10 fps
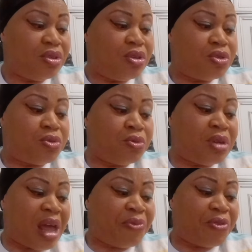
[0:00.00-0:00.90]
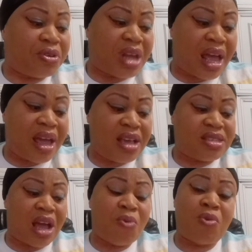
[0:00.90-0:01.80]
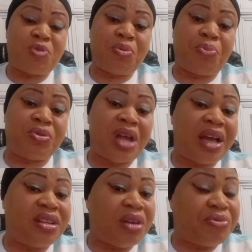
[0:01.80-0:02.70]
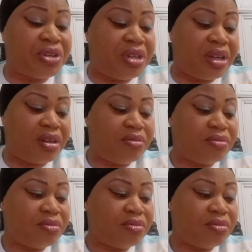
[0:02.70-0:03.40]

Should they fold their hands and watch people dying every day?